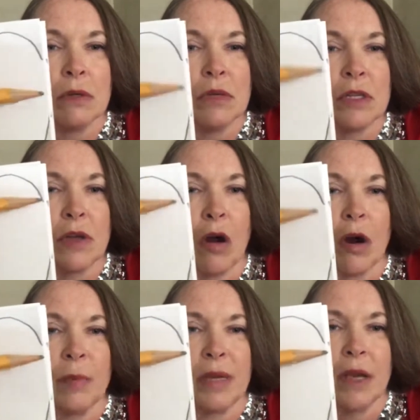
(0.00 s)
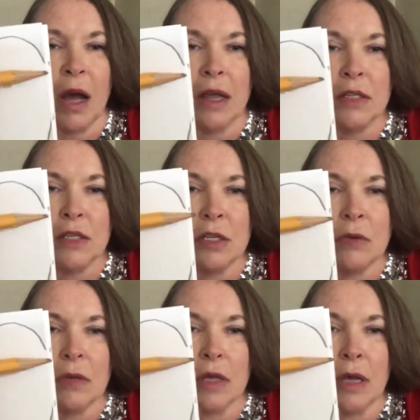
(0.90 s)
to the heart, but not too
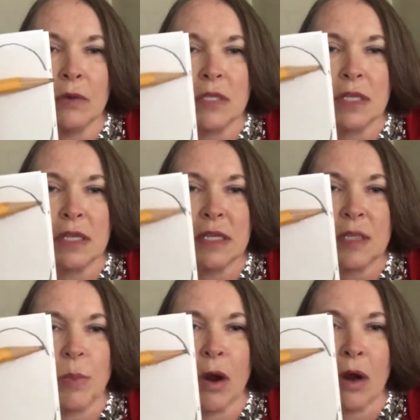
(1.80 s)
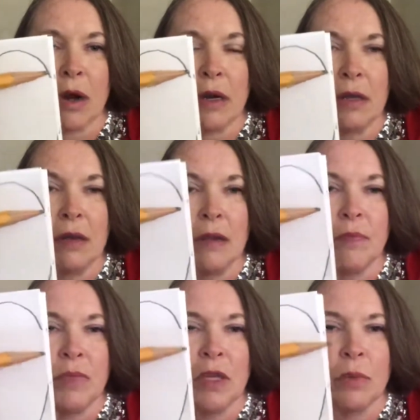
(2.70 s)
close to this part.
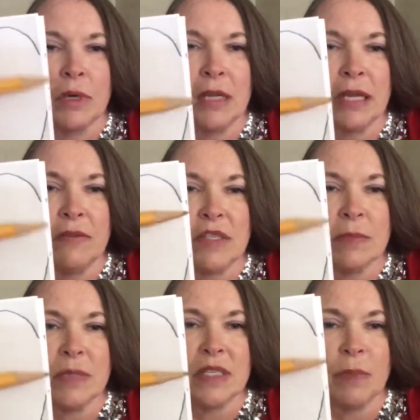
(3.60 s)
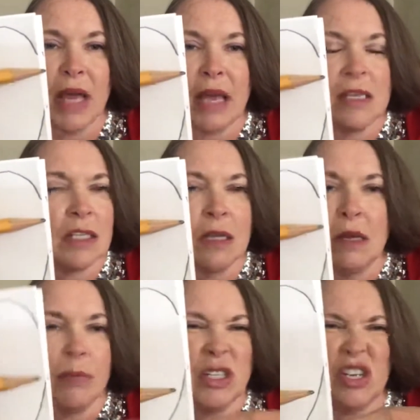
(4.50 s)
You want to leave some space,
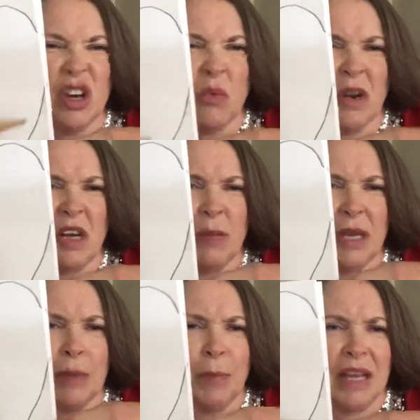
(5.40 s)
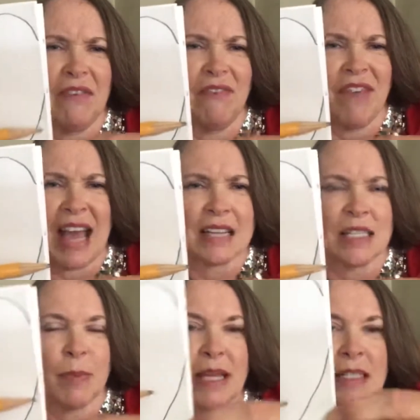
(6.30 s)
but you don't want it to be a big fat
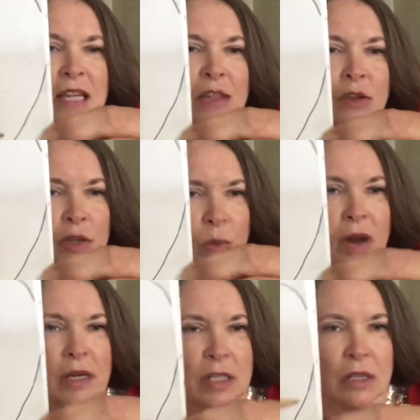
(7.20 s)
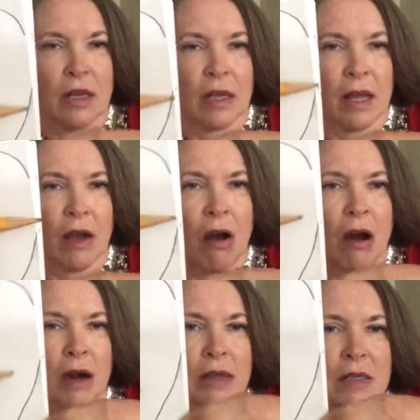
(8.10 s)
space either. You want it to look like a
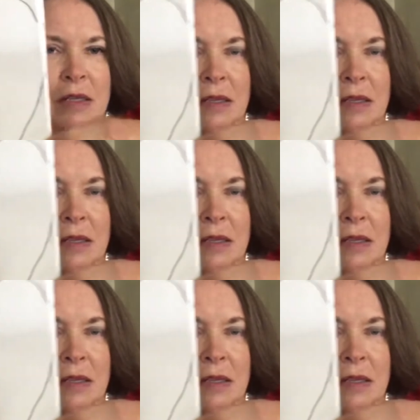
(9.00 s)
heart.